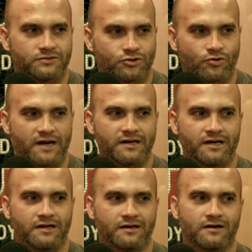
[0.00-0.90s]

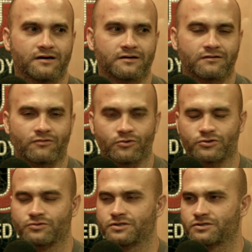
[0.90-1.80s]
trendy uh,
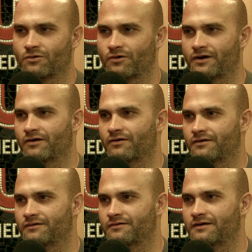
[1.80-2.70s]
grocery store here
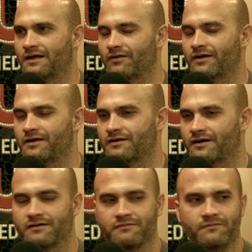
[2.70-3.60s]
in LA that
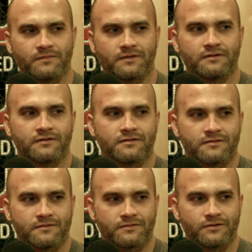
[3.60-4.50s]
I
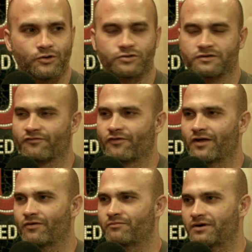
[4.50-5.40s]
used to
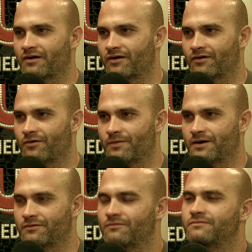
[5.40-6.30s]
frequent, but now I go
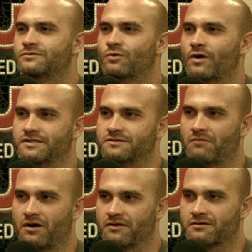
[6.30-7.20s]
about twice a
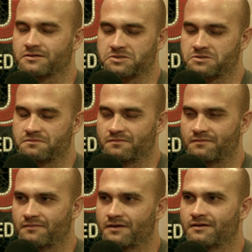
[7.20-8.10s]
month because
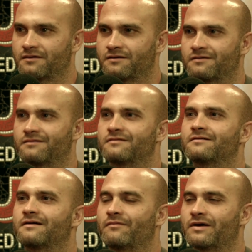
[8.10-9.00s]

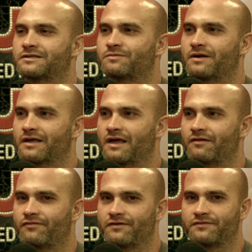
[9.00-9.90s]
oh, I'm not spending
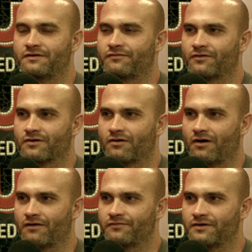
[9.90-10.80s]
eight fifty for a
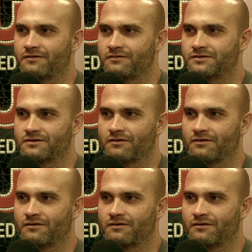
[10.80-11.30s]
coffee. So.